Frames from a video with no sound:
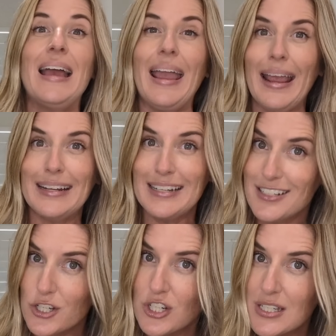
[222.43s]
And in
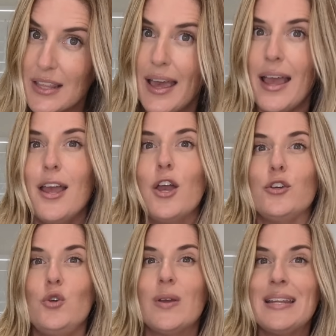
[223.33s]
addition to that,
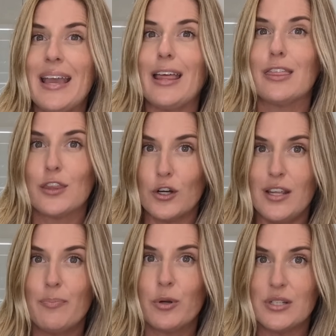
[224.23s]
you can get
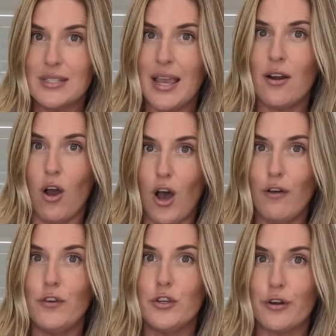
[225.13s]
30%
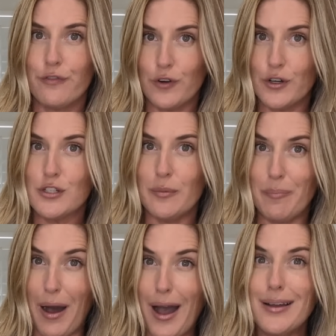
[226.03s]
off your first
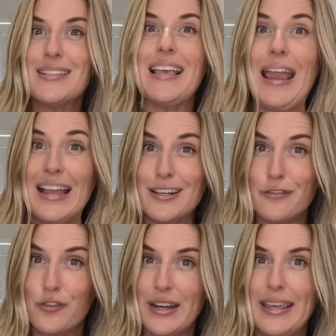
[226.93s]
box and a
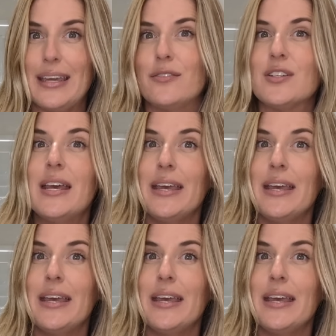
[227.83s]
free gift